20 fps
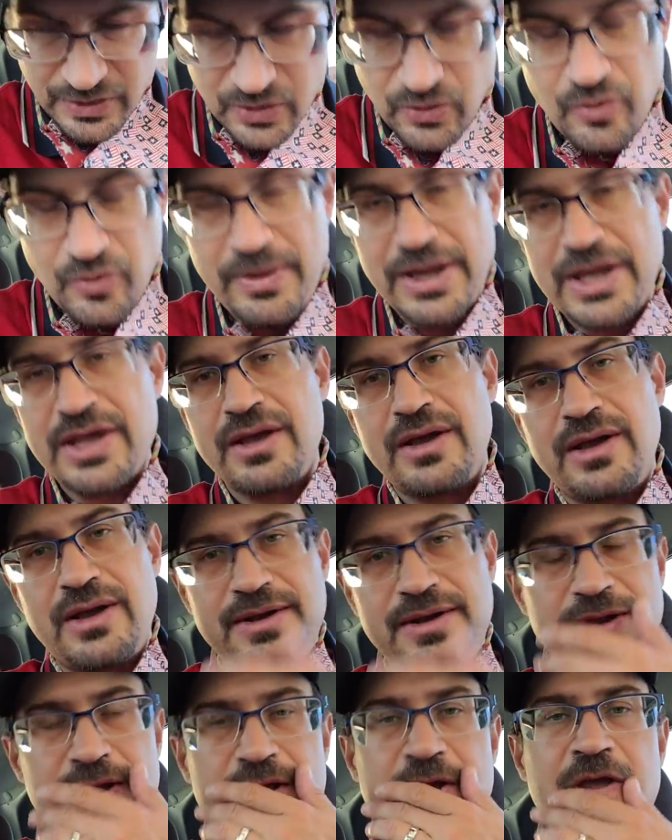Oh my
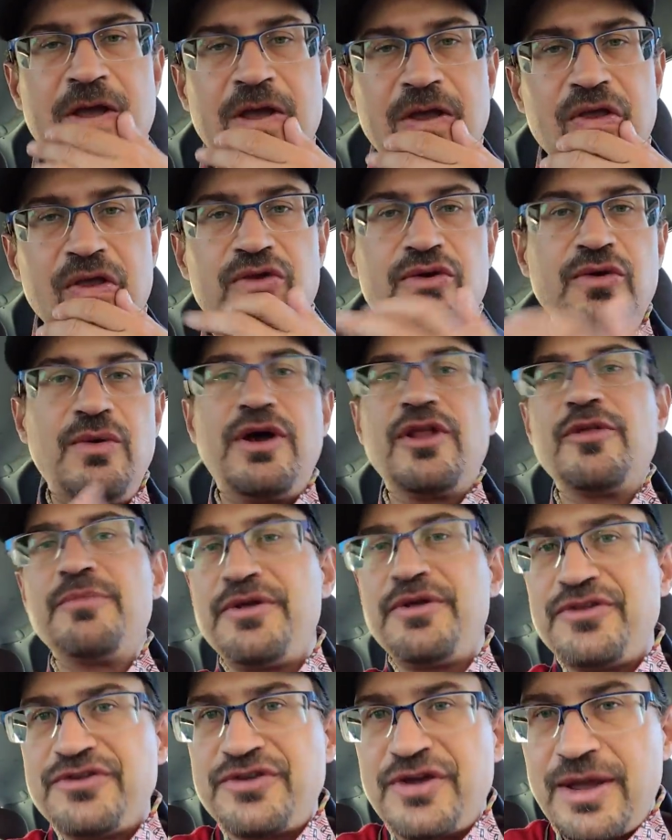God. You knew all
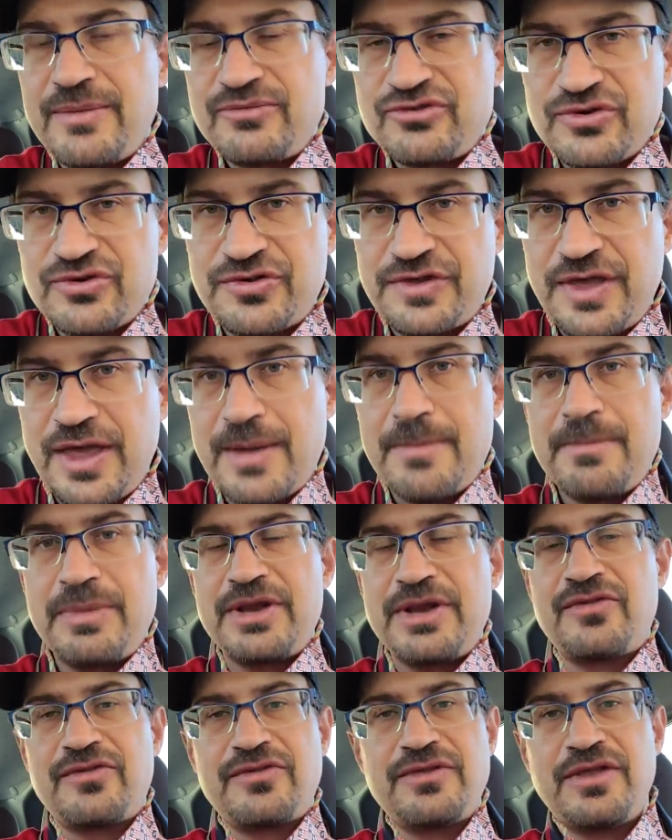about the timeshare scam,
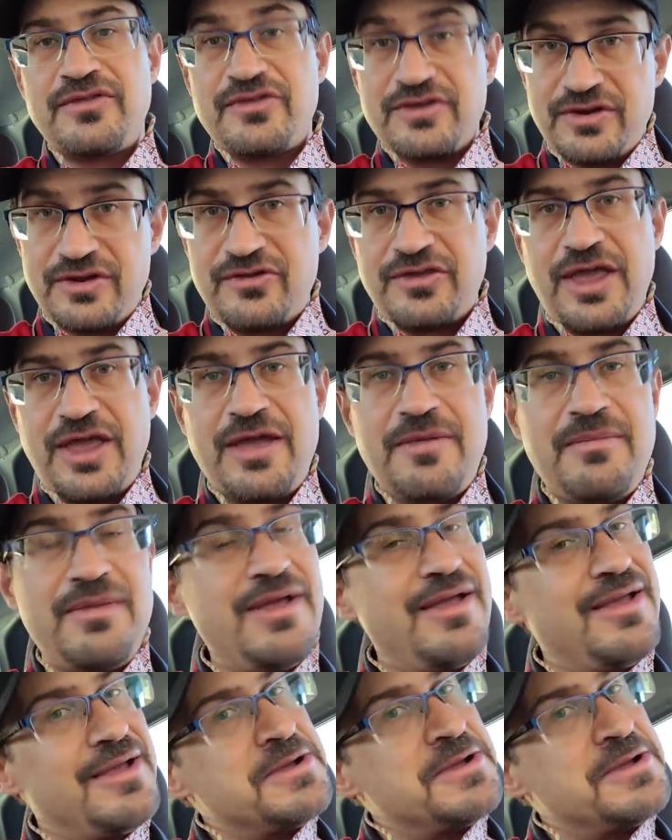but it's, is it a scam?